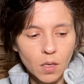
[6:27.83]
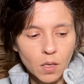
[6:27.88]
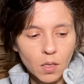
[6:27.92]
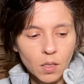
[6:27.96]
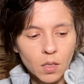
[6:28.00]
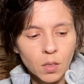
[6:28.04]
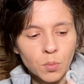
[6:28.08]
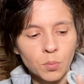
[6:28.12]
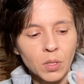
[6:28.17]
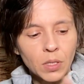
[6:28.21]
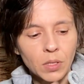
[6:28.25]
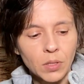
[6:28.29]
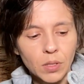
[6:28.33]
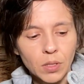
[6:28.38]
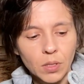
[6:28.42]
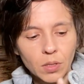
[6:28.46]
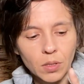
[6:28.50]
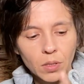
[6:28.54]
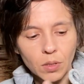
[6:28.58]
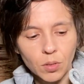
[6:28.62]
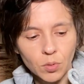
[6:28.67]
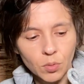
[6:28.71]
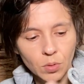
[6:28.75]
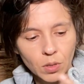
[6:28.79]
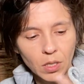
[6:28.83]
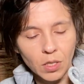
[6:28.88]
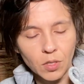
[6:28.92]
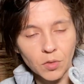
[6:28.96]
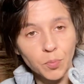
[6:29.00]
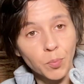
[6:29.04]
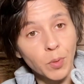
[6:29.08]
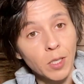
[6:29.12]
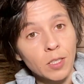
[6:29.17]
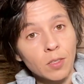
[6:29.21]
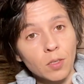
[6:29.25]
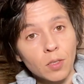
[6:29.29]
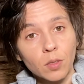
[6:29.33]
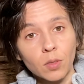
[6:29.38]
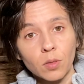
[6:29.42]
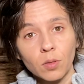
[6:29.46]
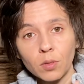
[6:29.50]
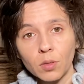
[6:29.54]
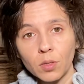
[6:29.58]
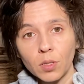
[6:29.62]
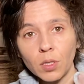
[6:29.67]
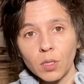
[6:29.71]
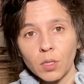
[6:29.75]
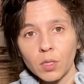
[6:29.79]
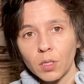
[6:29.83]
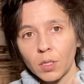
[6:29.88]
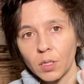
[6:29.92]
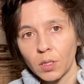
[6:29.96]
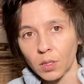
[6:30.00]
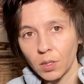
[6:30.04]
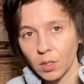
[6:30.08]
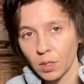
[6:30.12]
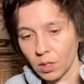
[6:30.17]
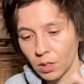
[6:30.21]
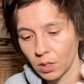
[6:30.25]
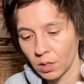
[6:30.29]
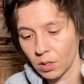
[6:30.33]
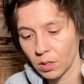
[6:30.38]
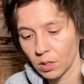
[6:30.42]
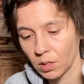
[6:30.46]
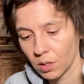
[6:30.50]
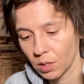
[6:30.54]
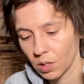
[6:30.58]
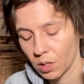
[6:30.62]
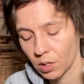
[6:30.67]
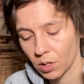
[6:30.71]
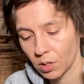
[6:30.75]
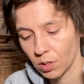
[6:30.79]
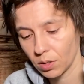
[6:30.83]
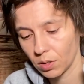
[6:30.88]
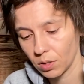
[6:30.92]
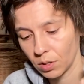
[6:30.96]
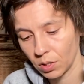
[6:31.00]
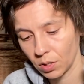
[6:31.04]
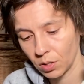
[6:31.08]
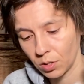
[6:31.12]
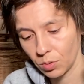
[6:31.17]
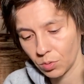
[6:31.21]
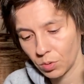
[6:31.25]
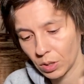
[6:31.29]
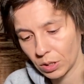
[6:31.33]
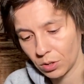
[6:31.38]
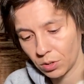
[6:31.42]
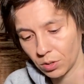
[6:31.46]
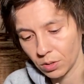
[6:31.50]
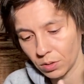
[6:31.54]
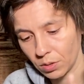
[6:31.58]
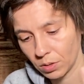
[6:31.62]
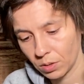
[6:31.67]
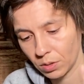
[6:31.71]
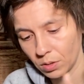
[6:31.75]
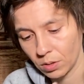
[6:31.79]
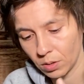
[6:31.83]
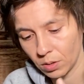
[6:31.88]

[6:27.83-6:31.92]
Let me see this Three of Pentacles here in the current situation.